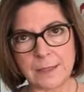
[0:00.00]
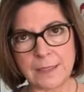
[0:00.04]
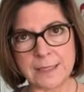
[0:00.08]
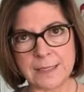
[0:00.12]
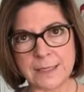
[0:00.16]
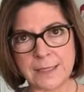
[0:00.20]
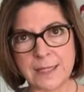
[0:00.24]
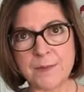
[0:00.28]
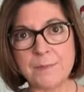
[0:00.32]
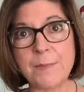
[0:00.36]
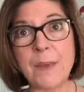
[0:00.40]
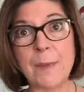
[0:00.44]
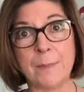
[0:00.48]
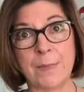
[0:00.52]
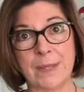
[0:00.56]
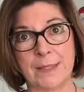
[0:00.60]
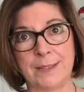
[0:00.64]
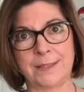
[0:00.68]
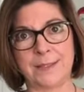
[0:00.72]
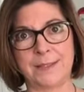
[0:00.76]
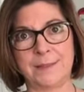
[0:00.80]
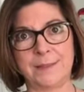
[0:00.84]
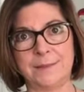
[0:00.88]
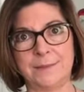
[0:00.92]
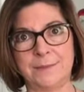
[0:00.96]

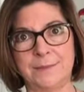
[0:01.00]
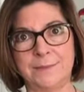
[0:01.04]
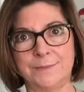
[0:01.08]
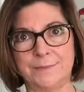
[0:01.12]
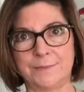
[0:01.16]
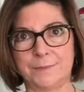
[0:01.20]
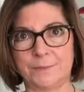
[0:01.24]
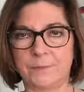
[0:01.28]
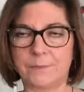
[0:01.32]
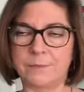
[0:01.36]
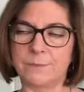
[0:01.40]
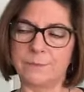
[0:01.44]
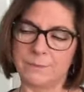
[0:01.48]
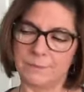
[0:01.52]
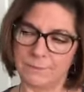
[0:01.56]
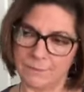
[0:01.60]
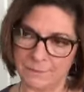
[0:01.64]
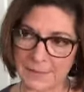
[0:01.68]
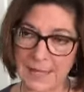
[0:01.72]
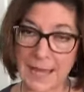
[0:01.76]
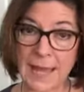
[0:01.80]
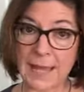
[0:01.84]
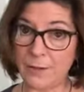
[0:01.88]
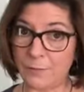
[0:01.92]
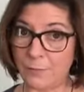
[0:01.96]
commitment
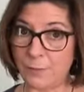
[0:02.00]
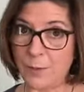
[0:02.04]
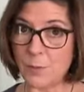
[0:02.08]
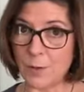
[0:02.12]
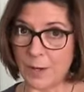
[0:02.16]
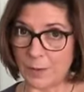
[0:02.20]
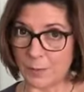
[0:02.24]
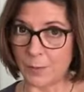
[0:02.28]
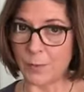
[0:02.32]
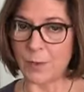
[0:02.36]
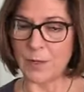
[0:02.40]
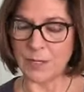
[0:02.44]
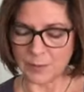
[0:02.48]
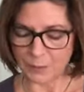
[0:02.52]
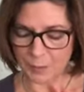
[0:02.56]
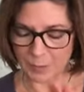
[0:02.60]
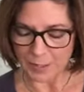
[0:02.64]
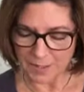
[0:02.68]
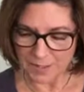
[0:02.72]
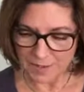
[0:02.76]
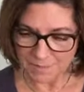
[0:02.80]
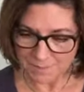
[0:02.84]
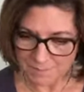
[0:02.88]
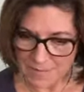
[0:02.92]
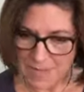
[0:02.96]
and a few other things, but
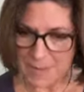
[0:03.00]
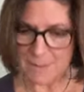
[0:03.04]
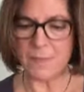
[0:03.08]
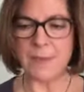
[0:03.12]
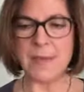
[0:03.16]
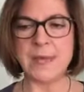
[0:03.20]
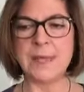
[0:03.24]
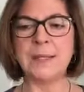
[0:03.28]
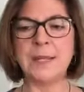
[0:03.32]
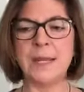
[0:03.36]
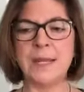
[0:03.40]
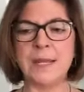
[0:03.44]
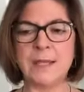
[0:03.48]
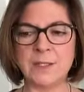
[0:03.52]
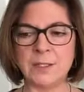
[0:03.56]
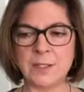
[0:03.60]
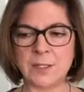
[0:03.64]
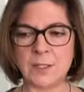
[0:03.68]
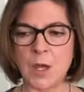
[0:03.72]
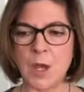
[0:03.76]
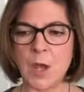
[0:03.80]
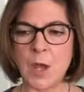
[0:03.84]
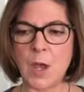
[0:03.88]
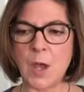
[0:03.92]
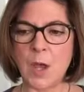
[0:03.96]
commitment
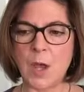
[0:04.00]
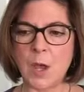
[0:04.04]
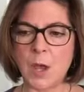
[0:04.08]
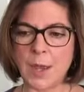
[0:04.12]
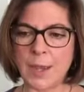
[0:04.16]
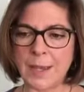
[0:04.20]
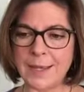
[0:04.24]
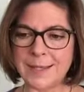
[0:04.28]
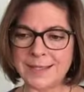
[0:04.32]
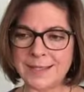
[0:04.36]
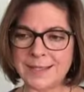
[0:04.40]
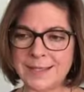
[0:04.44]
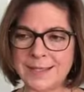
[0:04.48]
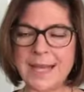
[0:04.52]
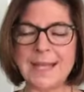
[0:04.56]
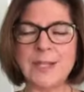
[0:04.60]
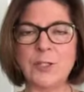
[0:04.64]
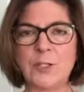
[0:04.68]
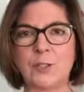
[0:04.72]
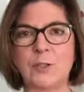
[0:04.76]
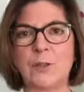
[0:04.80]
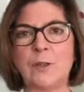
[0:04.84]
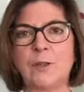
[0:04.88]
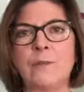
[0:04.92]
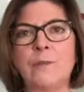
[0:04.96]
is
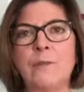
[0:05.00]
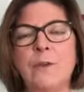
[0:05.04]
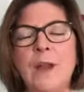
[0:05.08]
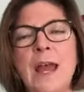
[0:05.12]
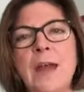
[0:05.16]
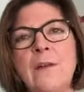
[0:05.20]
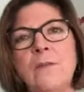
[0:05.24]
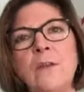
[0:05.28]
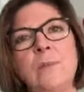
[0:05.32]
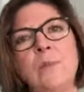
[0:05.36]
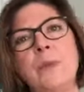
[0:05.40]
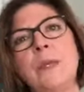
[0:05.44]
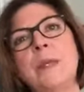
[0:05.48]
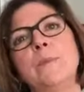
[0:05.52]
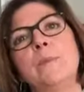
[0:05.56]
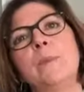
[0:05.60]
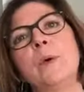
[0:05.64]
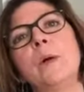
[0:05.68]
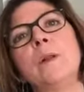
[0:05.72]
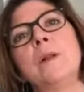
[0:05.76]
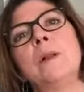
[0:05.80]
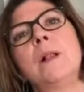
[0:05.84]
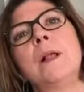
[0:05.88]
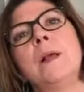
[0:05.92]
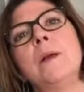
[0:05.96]
essential for having
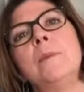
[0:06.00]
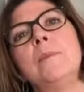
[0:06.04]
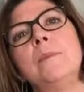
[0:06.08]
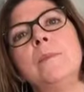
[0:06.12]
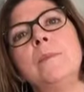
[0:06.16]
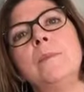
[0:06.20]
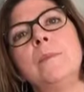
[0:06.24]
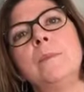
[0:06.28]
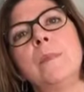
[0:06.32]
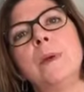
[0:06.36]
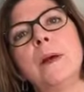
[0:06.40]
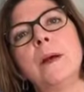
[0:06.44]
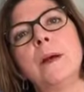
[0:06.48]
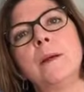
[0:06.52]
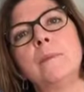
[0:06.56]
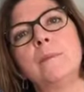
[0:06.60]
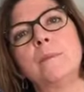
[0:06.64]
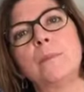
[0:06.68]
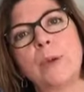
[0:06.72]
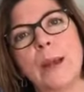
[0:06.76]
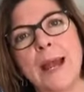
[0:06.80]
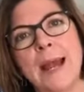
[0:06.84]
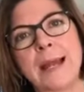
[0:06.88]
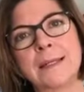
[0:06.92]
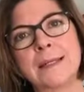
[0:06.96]
people
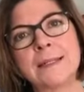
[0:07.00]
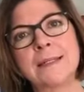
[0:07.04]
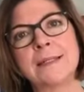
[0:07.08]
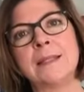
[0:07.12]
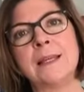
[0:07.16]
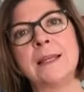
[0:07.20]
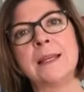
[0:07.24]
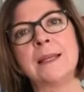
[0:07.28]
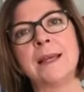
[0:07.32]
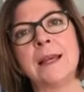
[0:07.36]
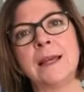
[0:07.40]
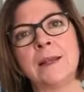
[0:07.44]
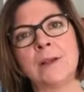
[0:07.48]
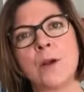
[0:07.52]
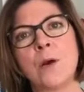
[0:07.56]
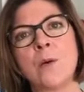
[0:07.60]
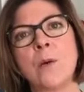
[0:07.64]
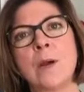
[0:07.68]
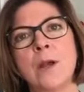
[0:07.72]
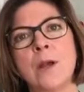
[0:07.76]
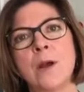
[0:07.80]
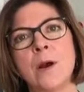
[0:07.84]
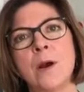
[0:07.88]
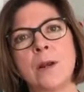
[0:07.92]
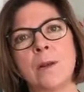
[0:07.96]
practicing and
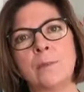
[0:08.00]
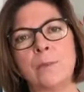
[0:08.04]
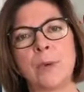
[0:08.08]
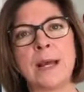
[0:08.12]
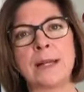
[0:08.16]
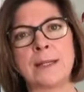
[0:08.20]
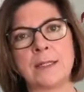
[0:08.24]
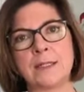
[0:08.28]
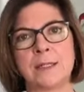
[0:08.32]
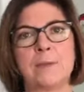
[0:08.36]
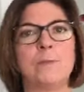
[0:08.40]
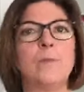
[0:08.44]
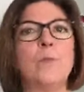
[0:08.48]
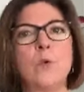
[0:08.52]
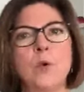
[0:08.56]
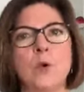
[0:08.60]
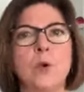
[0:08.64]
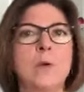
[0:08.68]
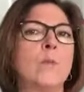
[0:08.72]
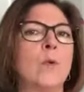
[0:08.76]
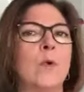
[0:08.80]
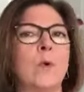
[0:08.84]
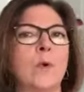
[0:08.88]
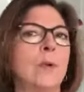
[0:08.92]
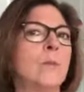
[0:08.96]
going on and practicing more and
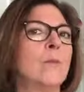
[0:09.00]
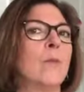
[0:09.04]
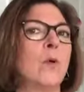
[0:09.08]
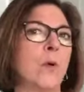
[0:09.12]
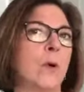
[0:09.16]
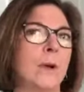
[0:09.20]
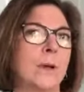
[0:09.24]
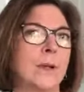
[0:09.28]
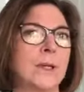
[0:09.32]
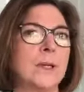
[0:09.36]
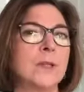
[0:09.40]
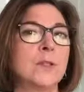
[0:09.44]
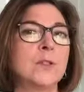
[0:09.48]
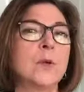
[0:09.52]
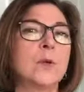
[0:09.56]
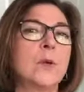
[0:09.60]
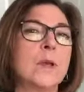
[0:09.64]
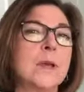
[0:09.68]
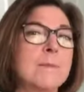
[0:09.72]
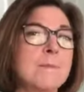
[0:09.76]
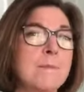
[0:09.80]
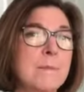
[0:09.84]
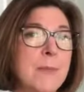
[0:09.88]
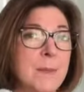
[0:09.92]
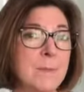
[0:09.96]
more and more. So
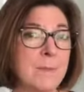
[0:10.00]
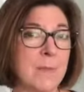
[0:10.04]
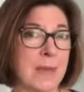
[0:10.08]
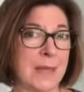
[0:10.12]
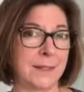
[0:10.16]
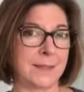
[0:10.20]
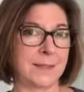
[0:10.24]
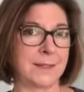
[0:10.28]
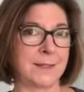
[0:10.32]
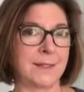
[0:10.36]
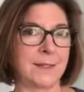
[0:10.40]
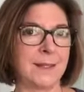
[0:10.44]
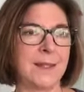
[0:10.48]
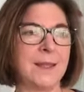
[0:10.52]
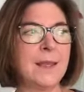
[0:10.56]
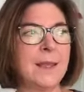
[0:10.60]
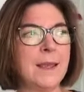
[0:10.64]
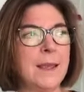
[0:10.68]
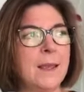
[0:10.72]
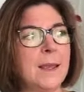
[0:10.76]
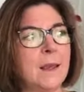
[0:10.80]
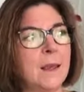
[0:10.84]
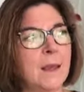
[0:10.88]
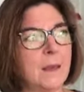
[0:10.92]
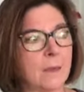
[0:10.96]
commitment,
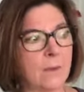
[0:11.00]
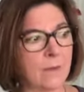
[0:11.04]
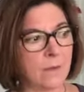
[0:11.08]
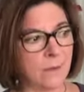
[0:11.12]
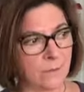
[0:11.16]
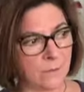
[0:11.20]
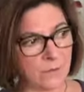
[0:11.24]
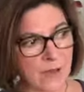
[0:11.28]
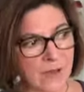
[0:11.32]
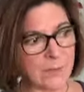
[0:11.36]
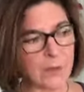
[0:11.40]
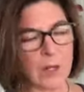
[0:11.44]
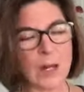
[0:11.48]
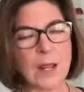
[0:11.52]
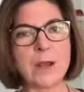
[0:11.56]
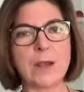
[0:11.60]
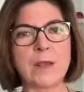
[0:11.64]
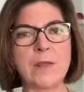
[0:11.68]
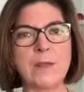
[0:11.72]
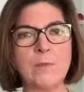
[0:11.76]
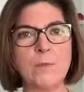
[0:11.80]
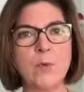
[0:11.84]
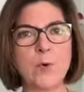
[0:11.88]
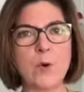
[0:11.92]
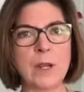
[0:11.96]
5 o'clock in
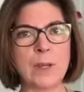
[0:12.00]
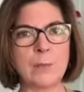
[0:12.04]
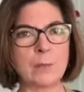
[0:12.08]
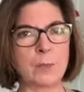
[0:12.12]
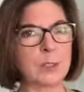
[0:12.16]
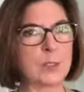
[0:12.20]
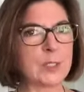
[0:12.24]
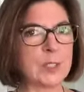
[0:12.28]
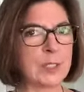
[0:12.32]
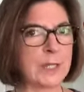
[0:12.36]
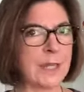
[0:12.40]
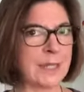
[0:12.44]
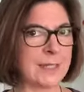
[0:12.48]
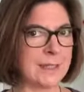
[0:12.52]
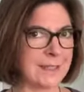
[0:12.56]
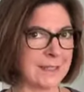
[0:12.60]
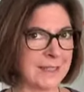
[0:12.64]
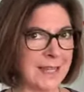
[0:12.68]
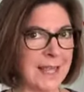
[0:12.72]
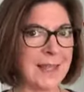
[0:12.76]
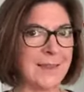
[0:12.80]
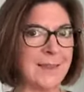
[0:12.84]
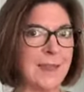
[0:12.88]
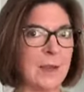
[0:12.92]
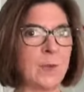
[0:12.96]
the morning, person has
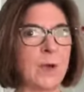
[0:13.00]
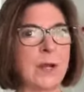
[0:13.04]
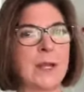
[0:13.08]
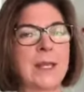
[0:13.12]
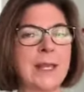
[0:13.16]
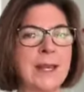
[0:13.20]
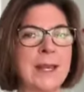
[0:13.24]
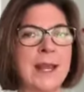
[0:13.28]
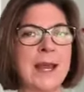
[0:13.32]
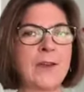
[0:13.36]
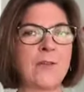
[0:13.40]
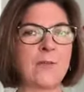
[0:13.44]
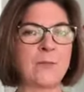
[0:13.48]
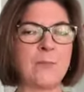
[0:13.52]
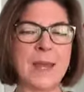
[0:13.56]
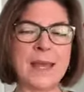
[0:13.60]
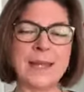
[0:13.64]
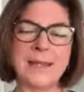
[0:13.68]
said they want to get out of bed.